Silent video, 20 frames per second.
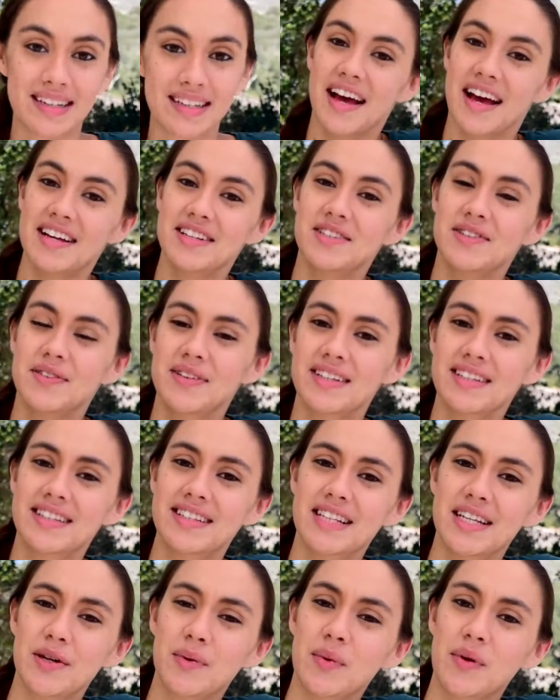As you can
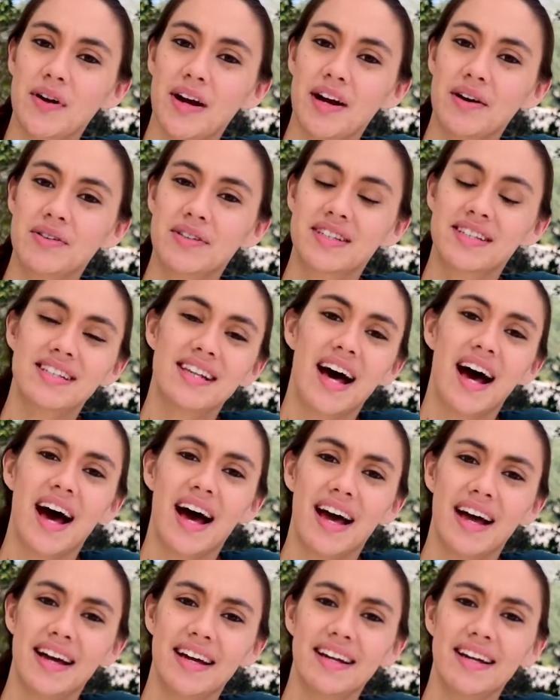see, we're
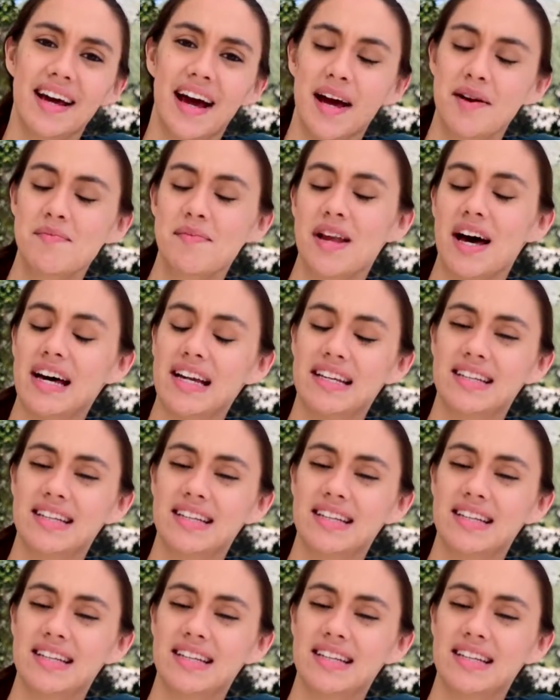outside. I'm not